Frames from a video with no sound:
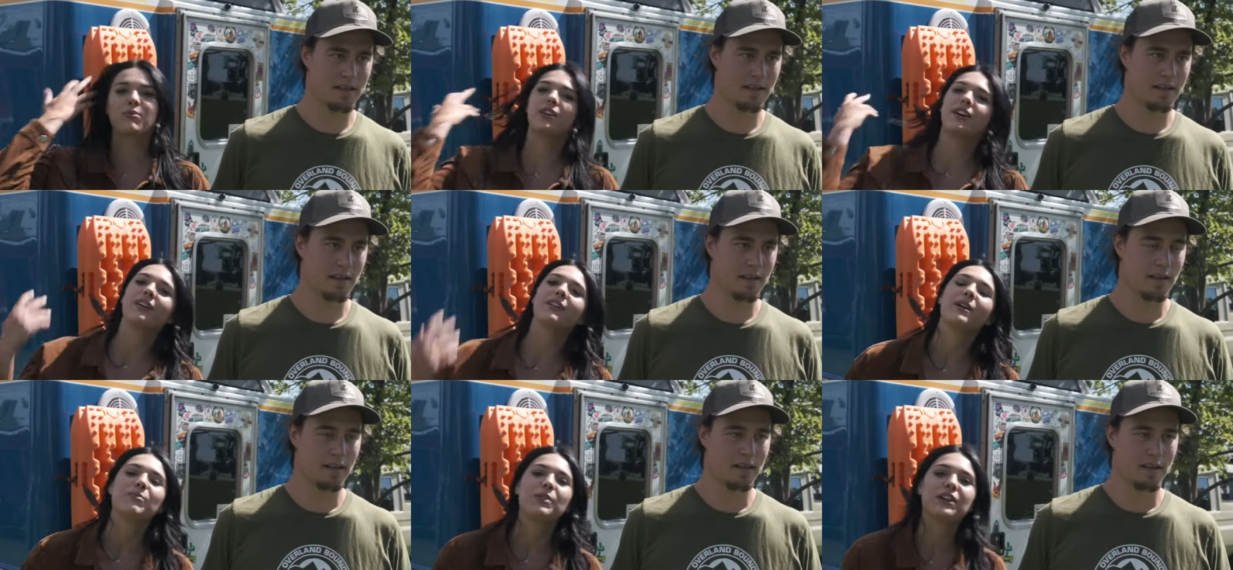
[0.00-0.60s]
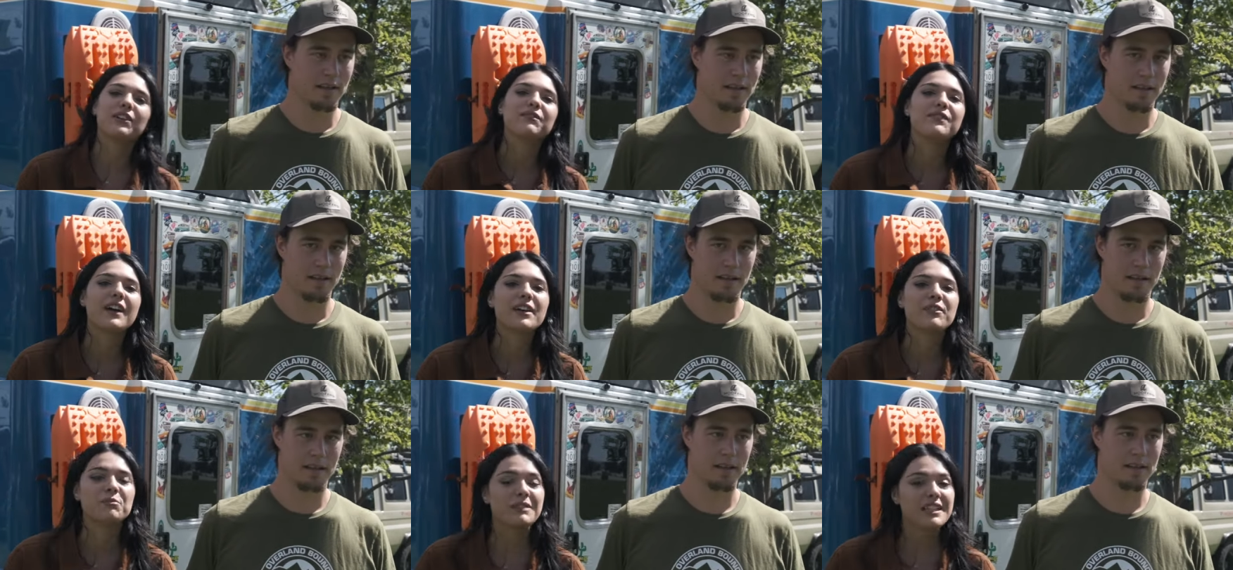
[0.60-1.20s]
Speaker 1: were, and we couldn't
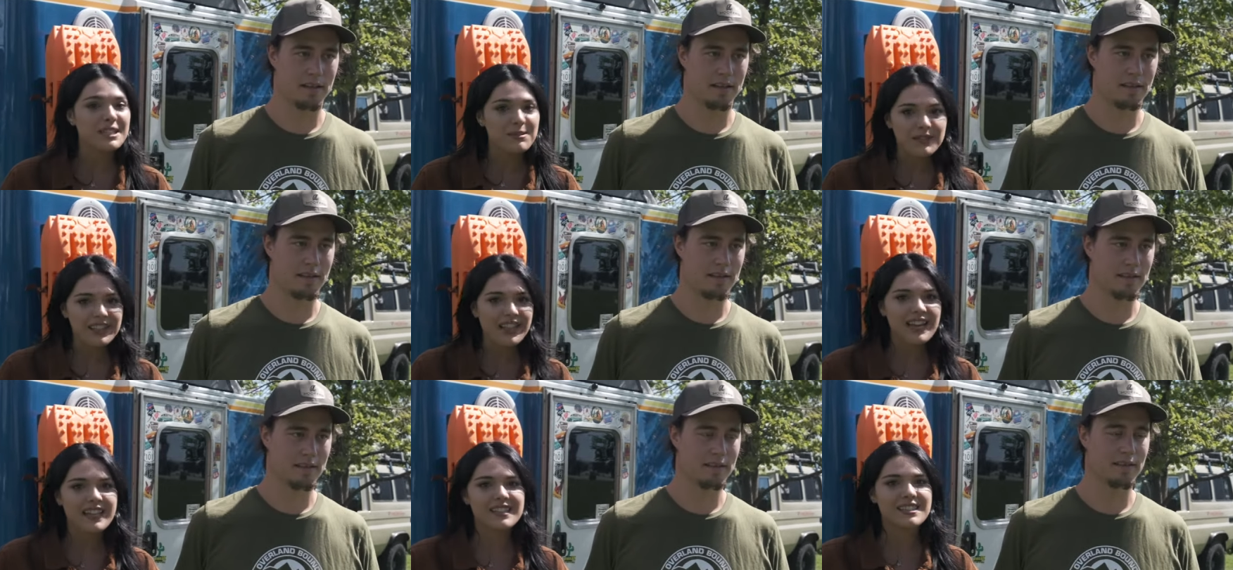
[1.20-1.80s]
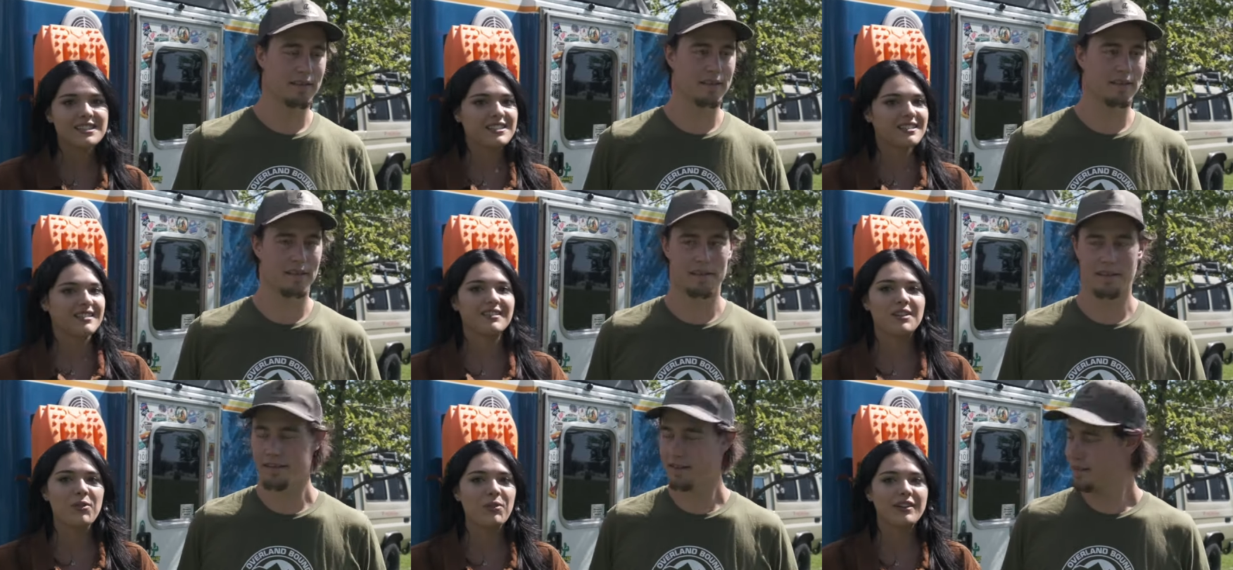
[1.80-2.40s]
find replacement lights.
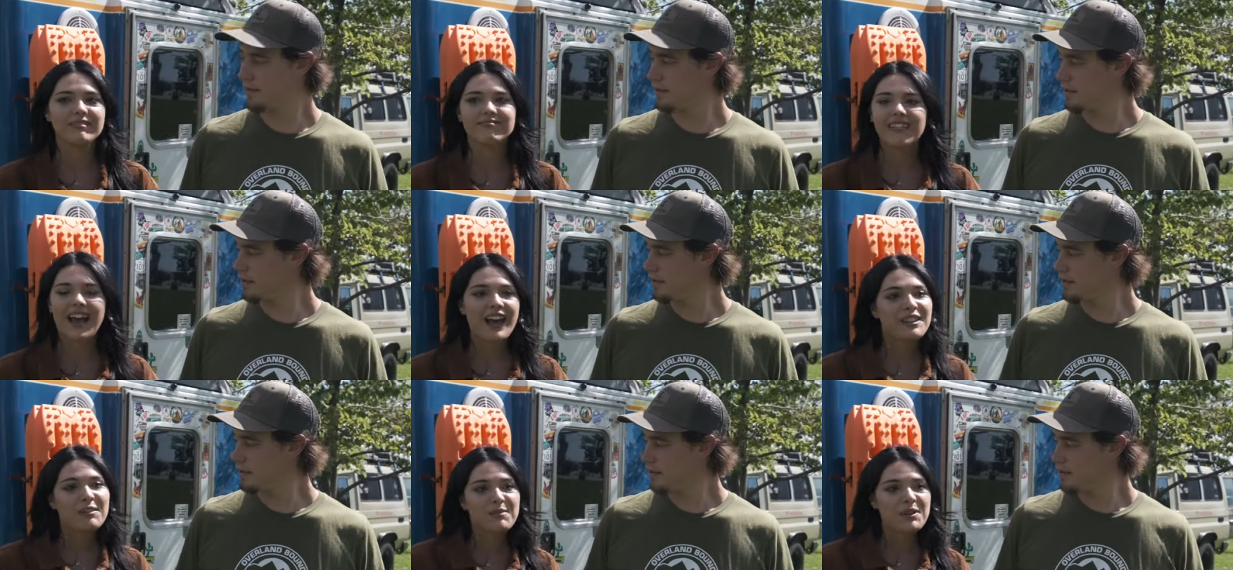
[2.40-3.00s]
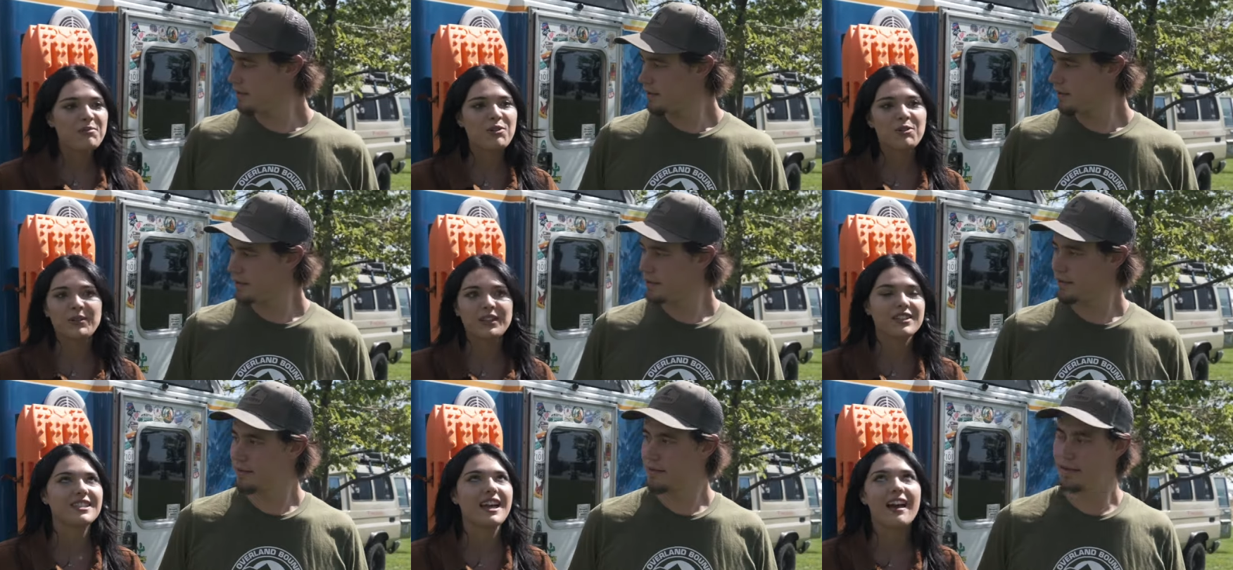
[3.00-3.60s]
No one had them anymore.
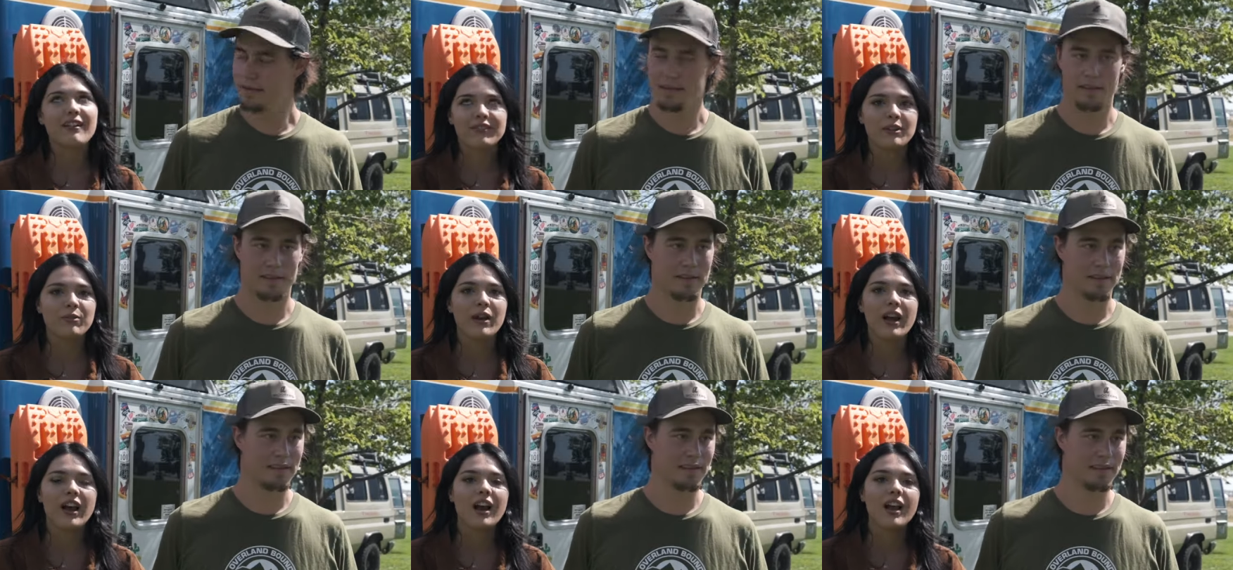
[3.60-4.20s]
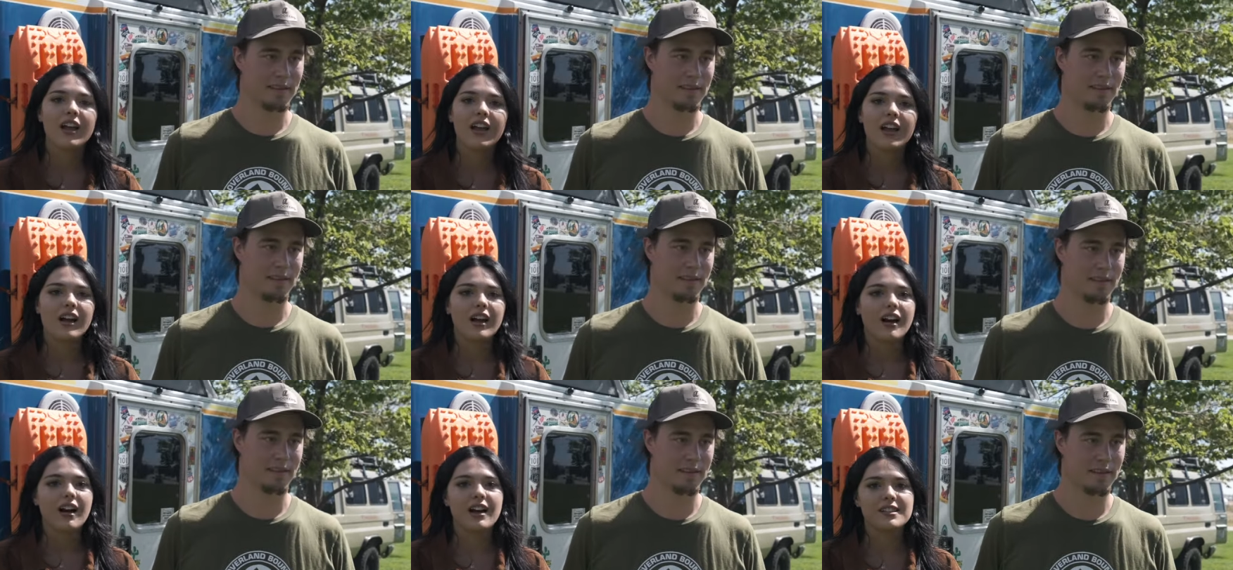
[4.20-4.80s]
We looked everywhere.
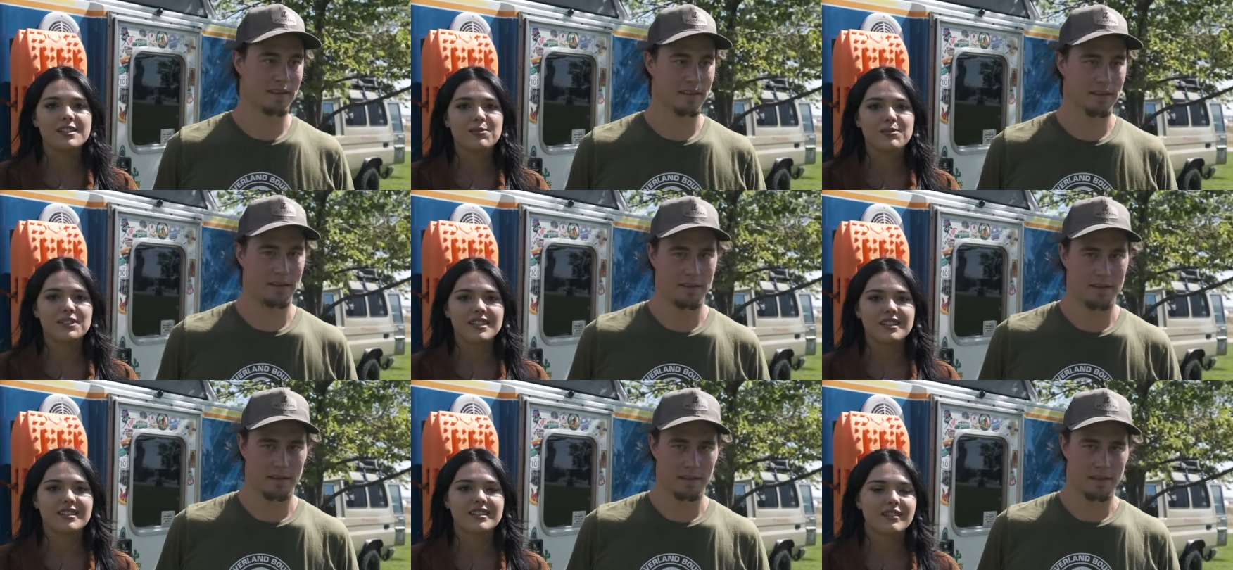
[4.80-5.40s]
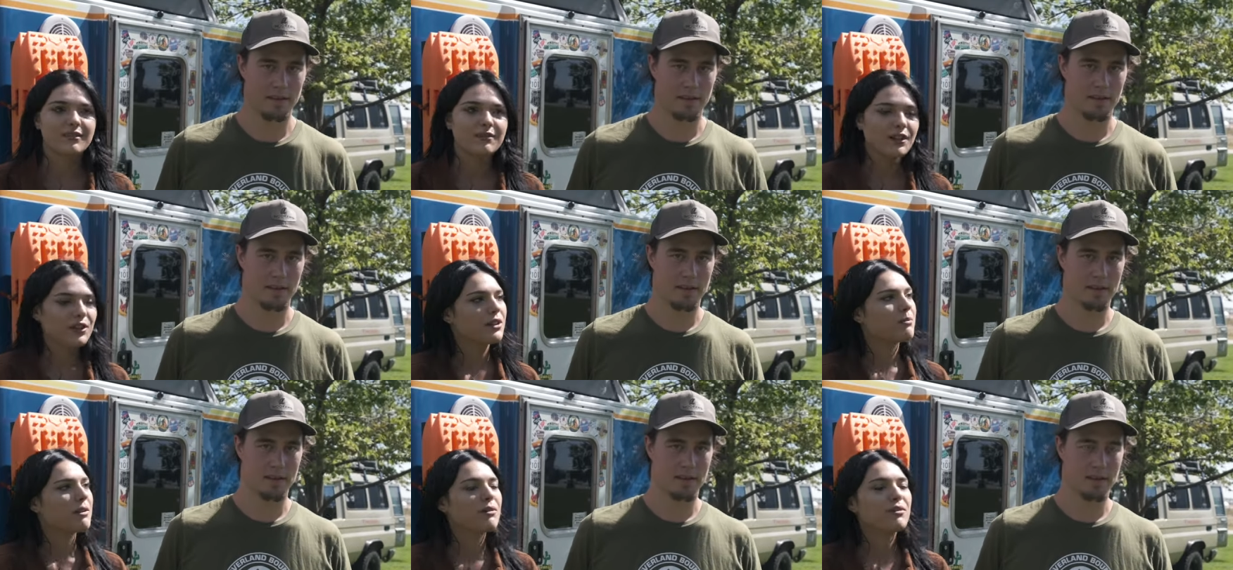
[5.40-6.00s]
Uh, so we just
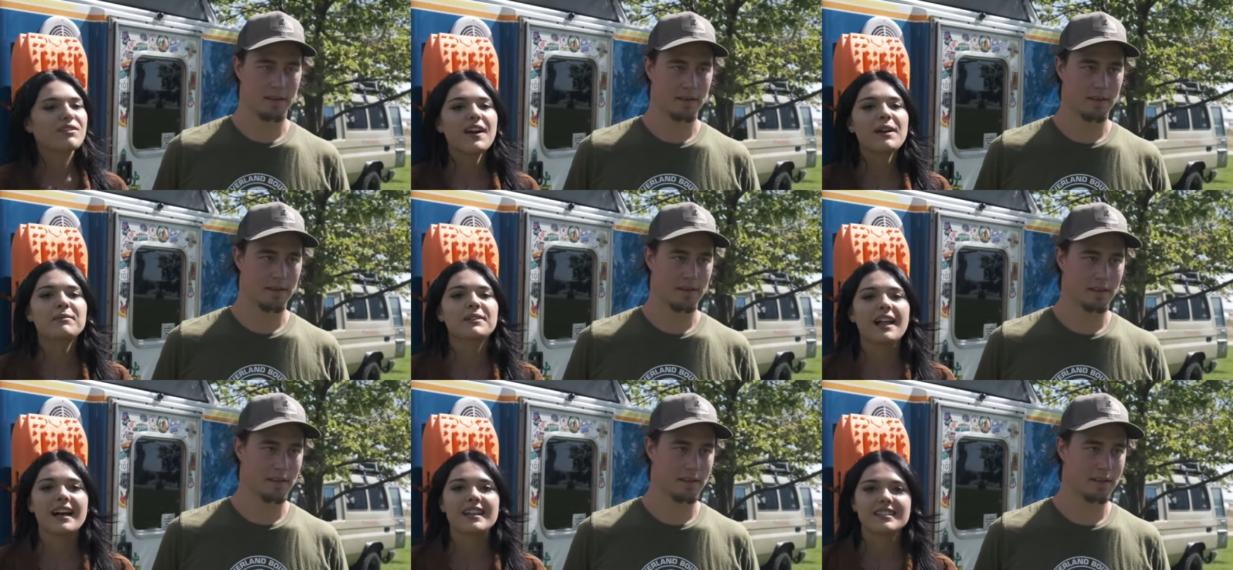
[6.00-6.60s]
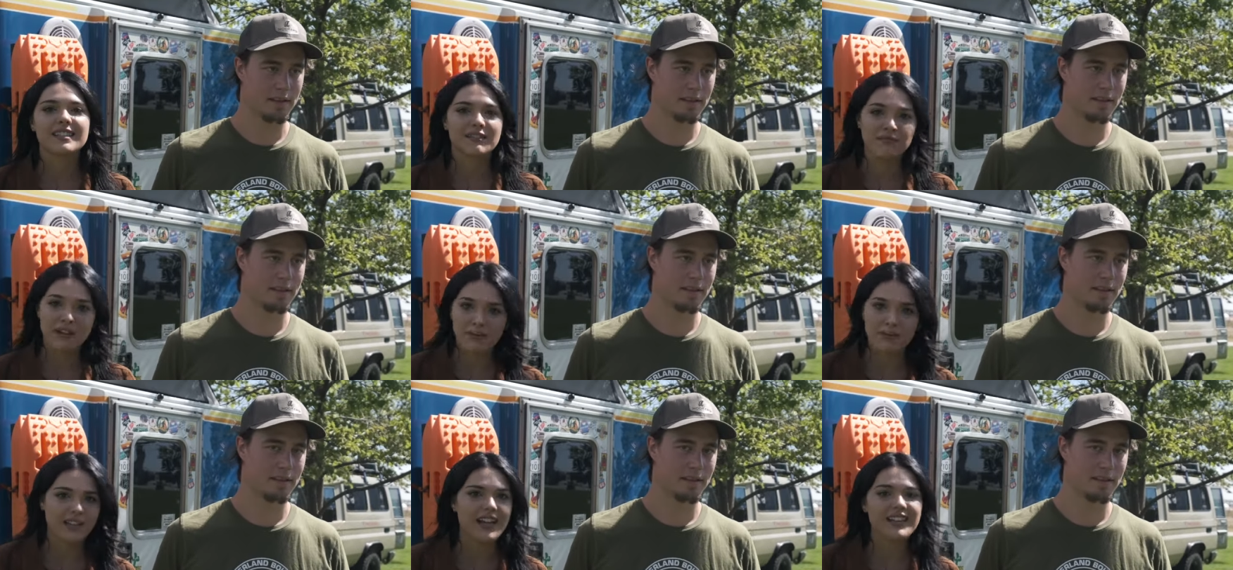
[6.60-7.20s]
filled them in with fiberglass, and
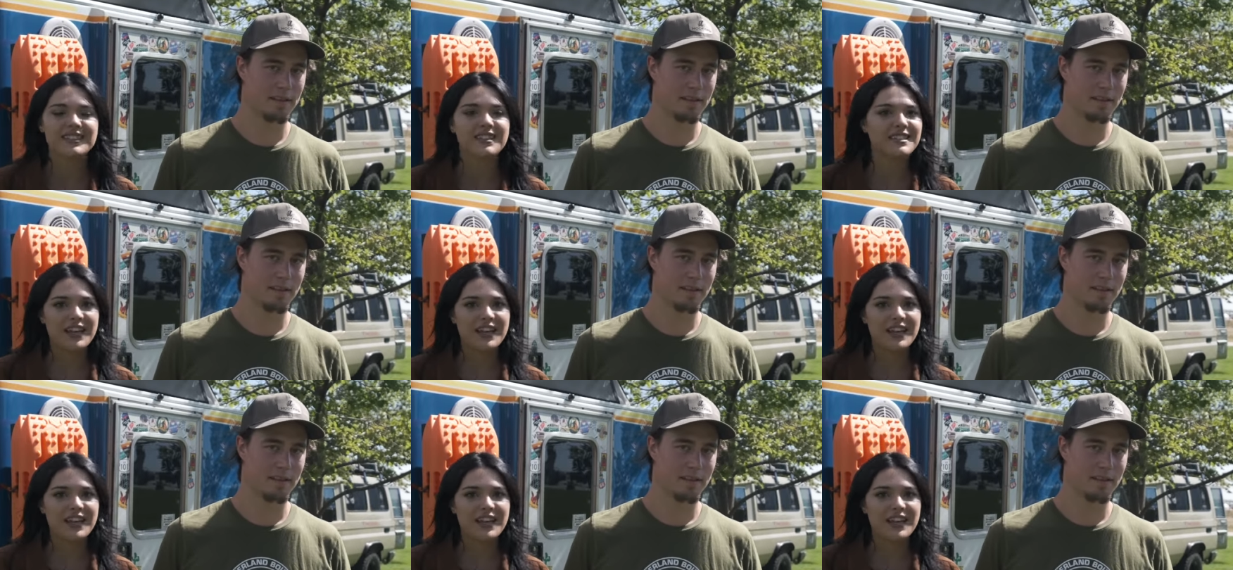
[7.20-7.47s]
fiberglass is